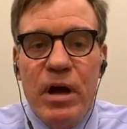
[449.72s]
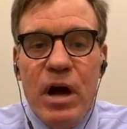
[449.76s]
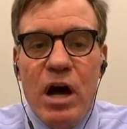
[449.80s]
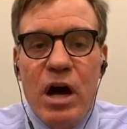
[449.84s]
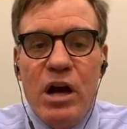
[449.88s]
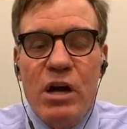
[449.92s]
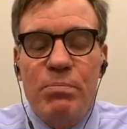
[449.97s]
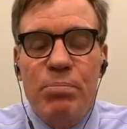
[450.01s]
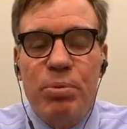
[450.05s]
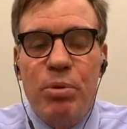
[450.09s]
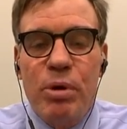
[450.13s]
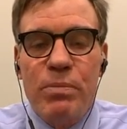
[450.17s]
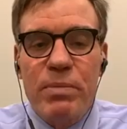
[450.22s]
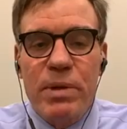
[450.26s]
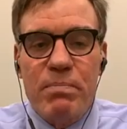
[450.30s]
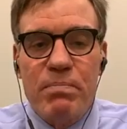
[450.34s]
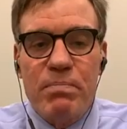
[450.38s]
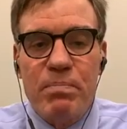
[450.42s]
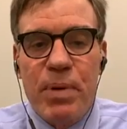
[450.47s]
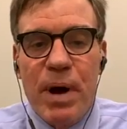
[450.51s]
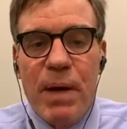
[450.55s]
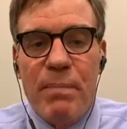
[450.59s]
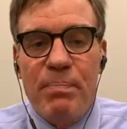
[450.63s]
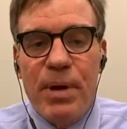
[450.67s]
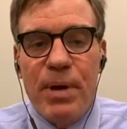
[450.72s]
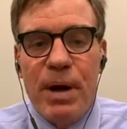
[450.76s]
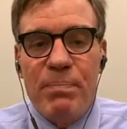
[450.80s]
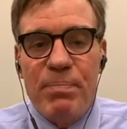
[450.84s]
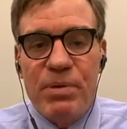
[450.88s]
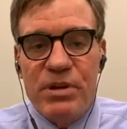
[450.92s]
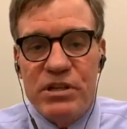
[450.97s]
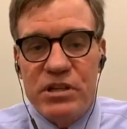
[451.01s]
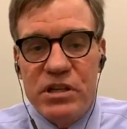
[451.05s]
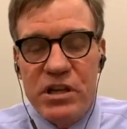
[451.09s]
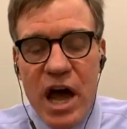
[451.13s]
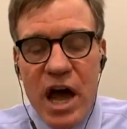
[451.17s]
unemployment bump
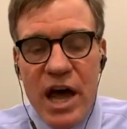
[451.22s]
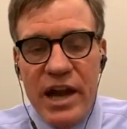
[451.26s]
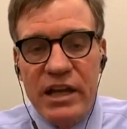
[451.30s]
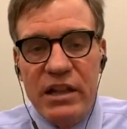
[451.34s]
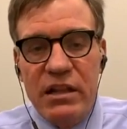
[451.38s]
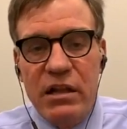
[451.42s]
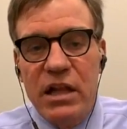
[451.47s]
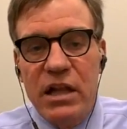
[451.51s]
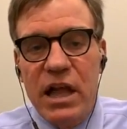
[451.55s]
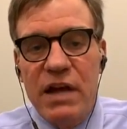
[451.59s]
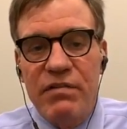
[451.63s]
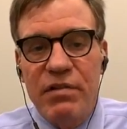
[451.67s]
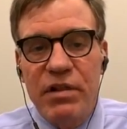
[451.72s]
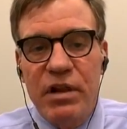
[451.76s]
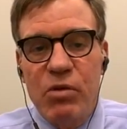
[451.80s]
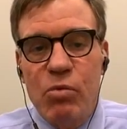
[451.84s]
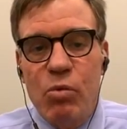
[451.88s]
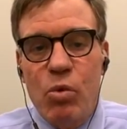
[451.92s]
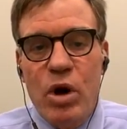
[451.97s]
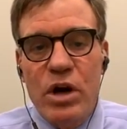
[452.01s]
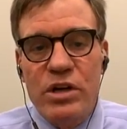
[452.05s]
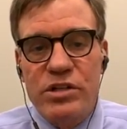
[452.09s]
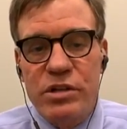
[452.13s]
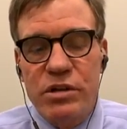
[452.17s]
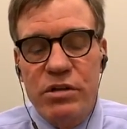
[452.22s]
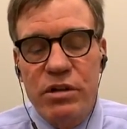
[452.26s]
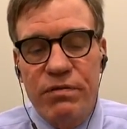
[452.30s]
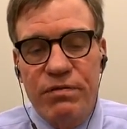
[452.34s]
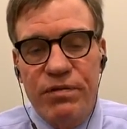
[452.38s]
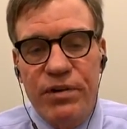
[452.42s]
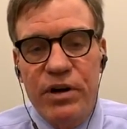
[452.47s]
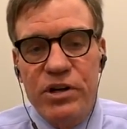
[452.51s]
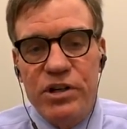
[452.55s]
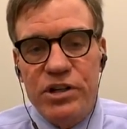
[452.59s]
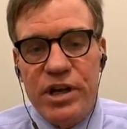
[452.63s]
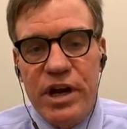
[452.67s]
up is not at the level it was in the
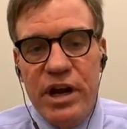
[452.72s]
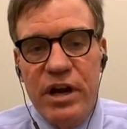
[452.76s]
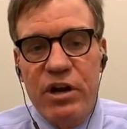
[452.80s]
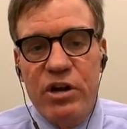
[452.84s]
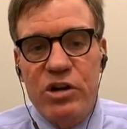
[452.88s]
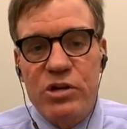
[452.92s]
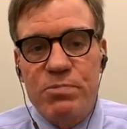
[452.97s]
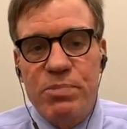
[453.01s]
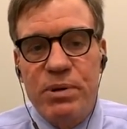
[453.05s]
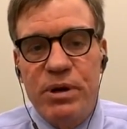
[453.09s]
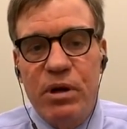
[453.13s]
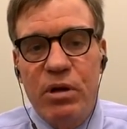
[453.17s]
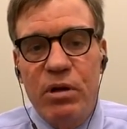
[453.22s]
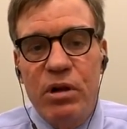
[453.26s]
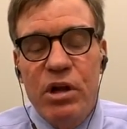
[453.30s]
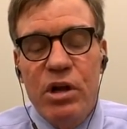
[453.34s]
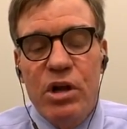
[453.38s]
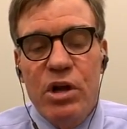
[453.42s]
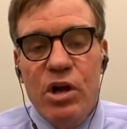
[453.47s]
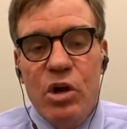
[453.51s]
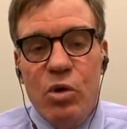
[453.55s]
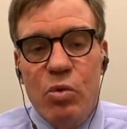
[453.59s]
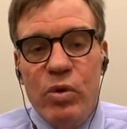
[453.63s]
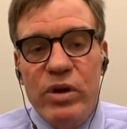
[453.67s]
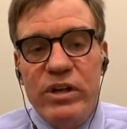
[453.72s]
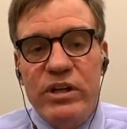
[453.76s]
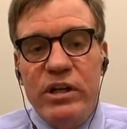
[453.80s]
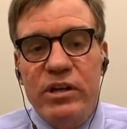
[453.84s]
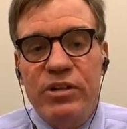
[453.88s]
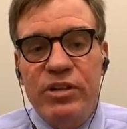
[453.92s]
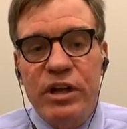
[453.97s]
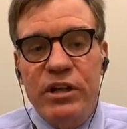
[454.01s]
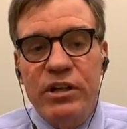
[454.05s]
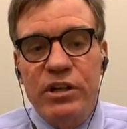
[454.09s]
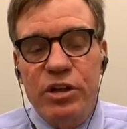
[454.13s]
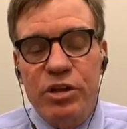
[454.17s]
first CARES bill, we
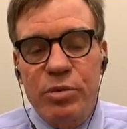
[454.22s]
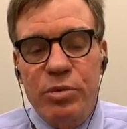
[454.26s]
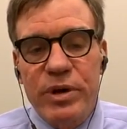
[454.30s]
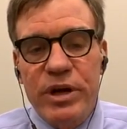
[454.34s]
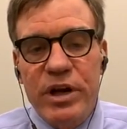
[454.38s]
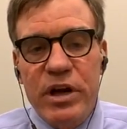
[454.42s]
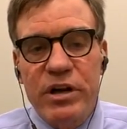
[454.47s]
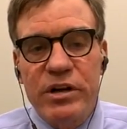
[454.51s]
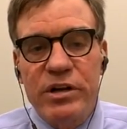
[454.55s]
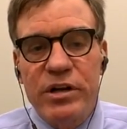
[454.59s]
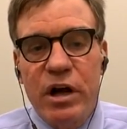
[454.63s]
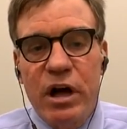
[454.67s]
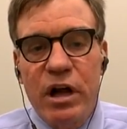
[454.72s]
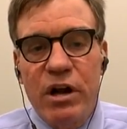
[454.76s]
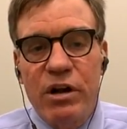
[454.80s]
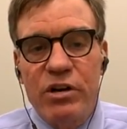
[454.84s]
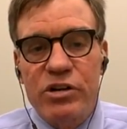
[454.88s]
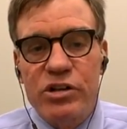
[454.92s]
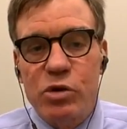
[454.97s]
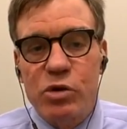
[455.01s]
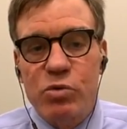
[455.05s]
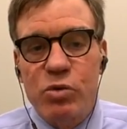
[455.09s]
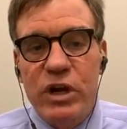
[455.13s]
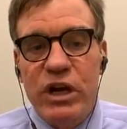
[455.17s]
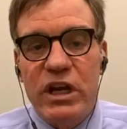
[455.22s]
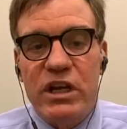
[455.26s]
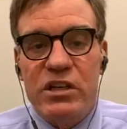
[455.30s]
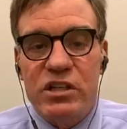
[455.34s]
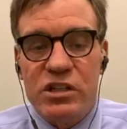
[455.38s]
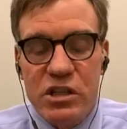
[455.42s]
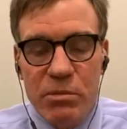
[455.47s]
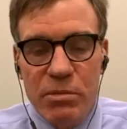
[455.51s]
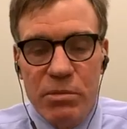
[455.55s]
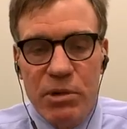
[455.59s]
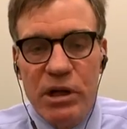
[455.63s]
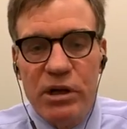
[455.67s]
did think that $300 a week,
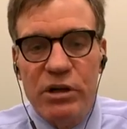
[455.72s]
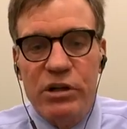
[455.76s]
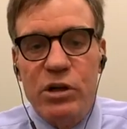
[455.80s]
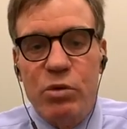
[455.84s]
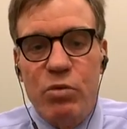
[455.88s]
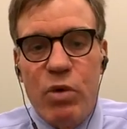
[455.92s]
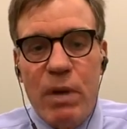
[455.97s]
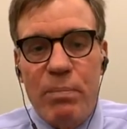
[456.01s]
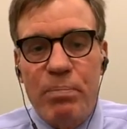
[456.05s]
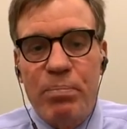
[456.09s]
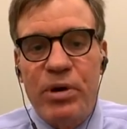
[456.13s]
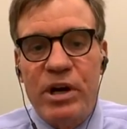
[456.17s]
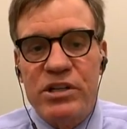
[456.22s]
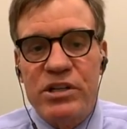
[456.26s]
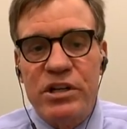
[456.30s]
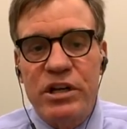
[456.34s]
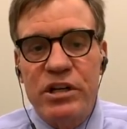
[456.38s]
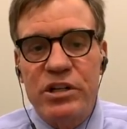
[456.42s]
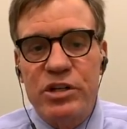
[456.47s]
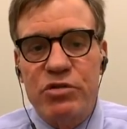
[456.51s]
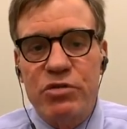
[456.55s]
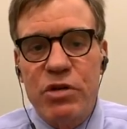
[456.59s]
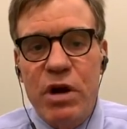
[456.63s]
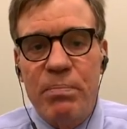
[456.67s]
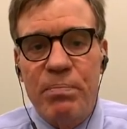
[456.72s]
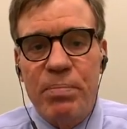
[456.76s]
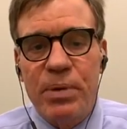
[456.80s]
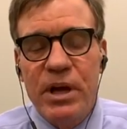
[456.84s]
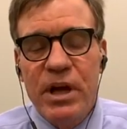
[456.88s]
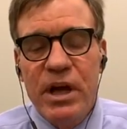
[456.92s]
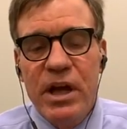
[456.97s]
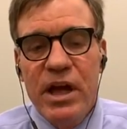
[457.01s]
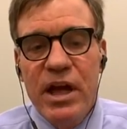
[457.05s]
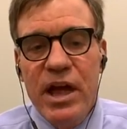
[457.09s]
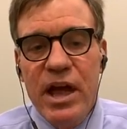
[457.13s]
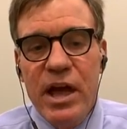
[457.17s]
similar to what President Trump
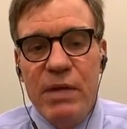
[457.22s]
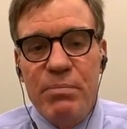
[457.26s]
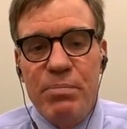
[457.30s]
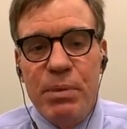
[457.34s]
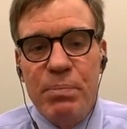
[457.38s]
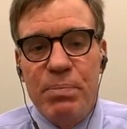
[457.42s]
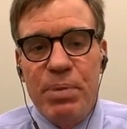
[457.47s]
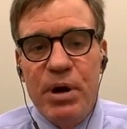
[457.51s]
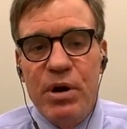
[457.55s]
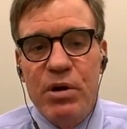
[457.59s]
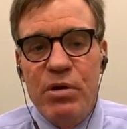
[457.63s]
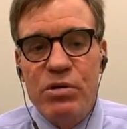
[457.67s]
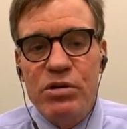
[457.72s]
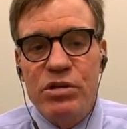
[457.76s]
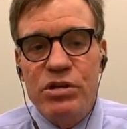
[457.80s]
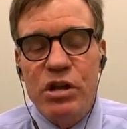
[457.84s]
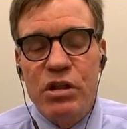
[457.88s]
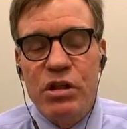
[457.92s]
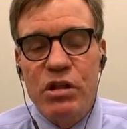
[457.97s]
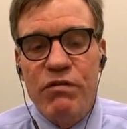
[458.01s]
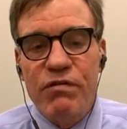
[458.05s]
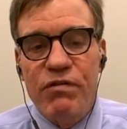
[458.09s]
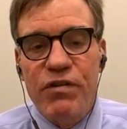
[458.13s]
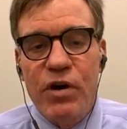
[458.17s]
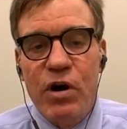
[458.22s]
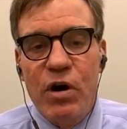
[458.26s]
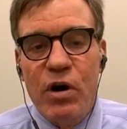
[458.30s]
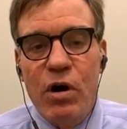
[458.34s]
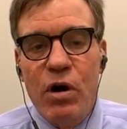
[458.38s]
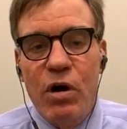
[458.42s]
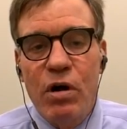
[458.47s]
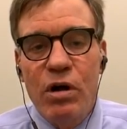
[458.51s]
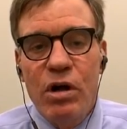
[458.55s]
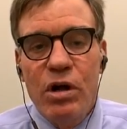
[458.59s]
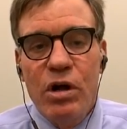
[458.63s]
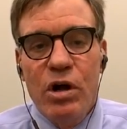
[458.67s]
had proposed in the
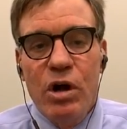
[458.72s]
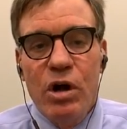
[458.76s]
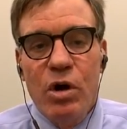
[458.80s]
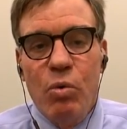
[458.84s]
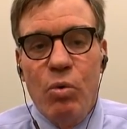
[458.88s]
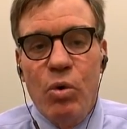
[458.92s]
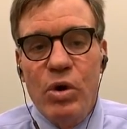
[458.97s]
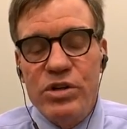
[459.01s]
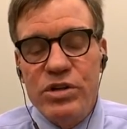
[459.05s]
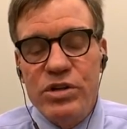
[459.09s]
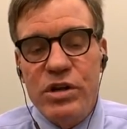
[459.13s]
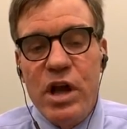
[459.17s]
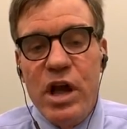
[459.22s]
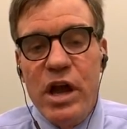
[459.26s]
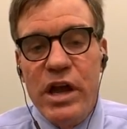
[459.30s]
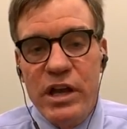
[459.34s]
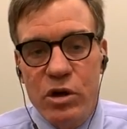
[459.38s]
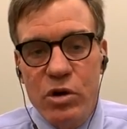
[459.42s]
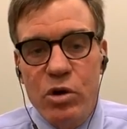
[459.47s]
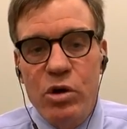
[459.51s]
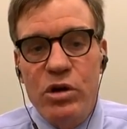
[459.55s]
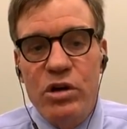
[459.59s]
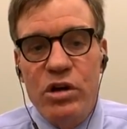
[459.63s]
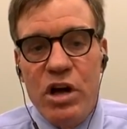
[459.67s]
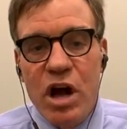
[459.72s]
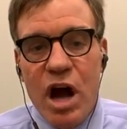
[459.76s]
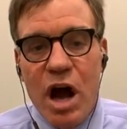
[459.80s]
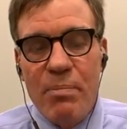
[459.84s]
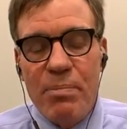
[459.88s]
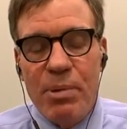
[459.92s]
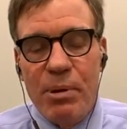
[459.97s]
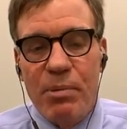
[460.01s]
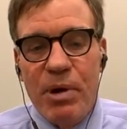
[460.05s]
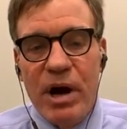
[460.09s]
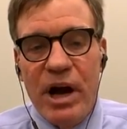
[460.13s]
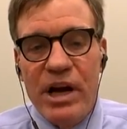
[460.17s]
fall, was a good
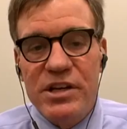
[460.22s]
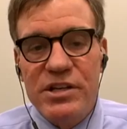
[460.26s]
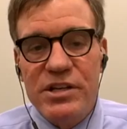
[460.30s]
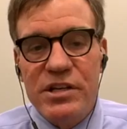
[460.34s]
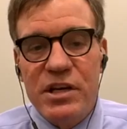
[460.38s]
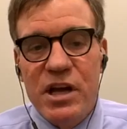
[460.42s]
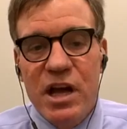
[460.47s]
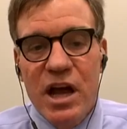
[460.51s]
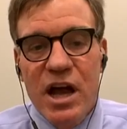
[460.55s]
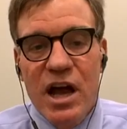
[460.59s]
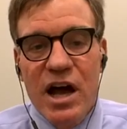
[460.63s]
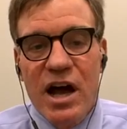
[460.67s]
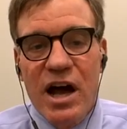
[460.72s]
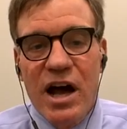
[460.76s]
compromise.